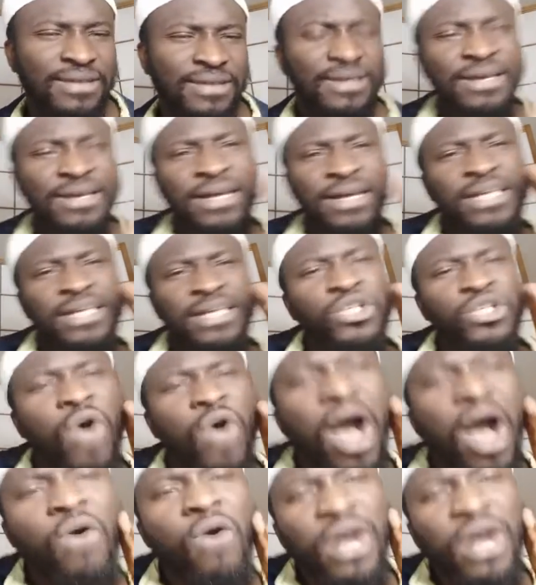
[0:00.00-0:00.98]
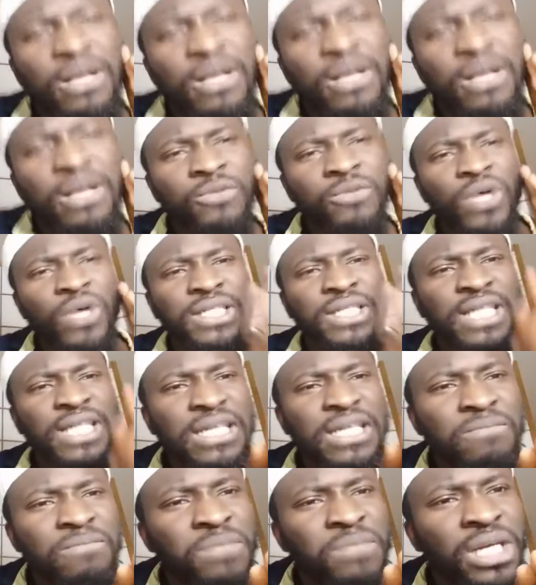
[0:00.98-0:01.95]
So how come you are telling
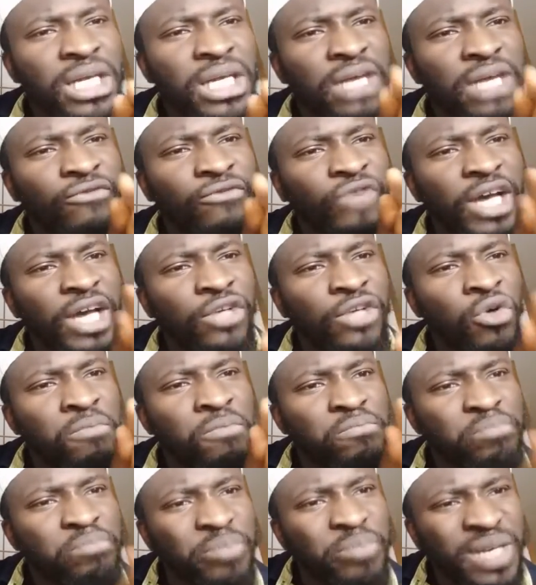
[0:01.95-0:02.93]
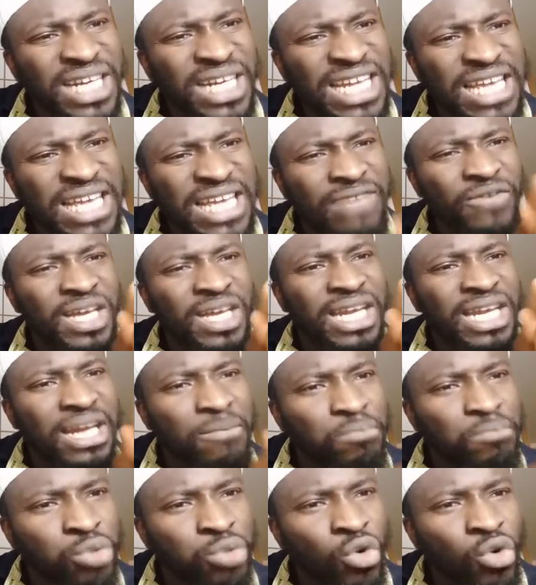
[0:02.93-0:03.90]
me if I don't believe in a
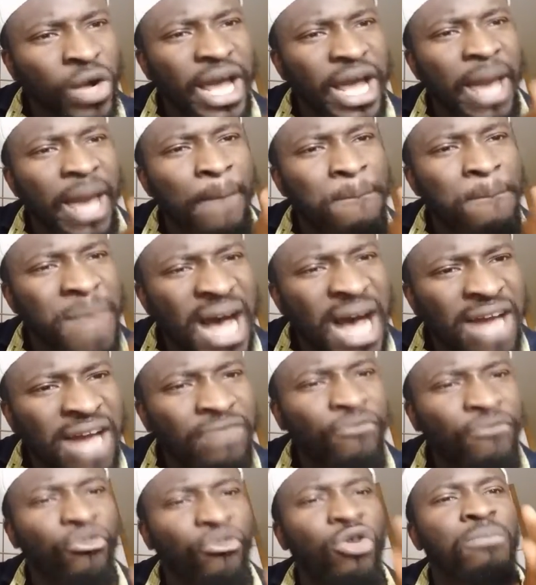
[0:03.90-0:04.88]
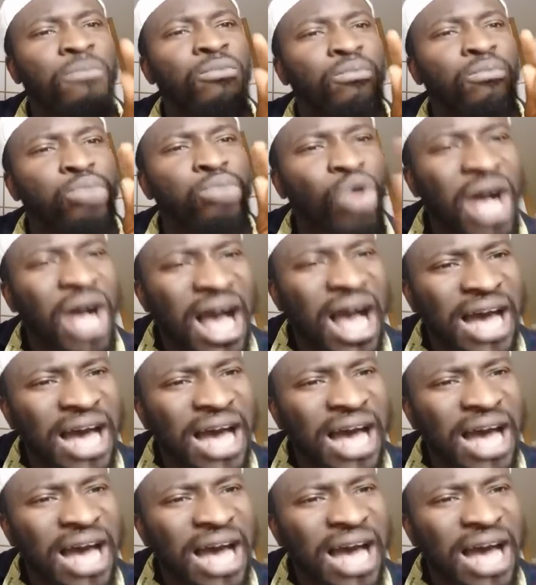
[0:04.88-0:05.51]
book a man from Bukhara,